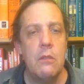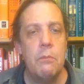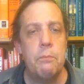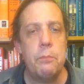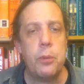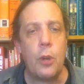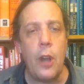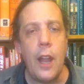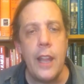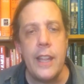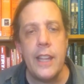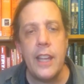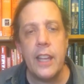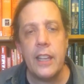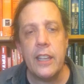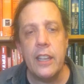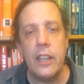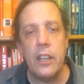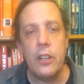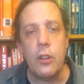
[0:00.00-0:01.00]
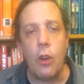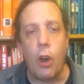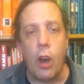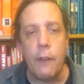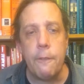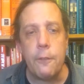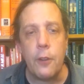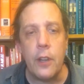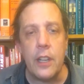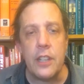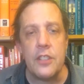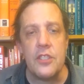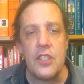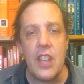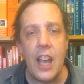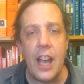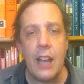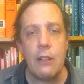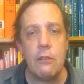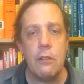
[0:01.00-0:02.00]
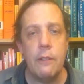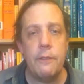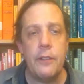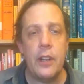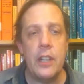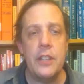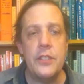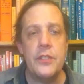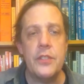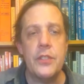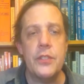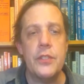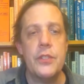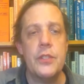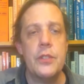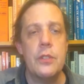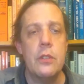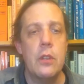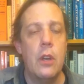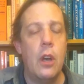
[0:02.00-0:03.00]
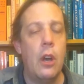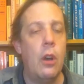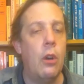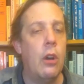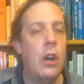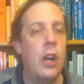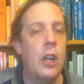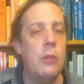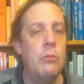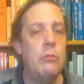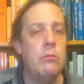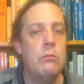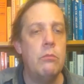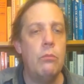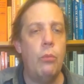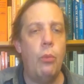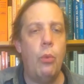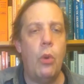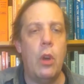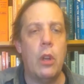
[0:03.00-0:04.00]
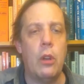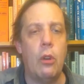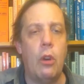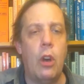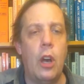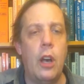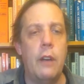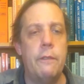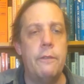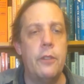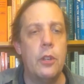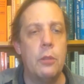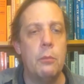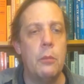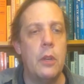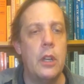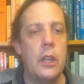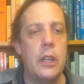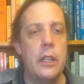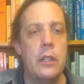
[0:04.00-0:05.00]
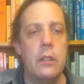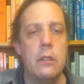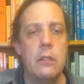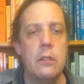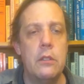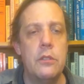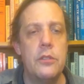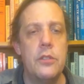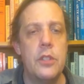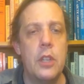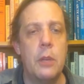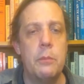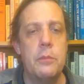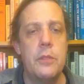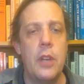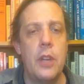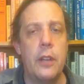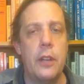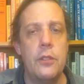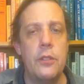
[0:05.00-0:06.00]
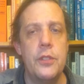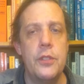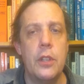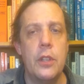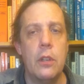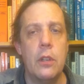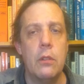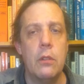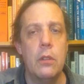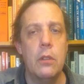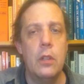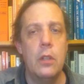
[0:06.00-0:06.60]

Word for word: praying and offering sacrifices. Oh, I'm one off on my subtitles here.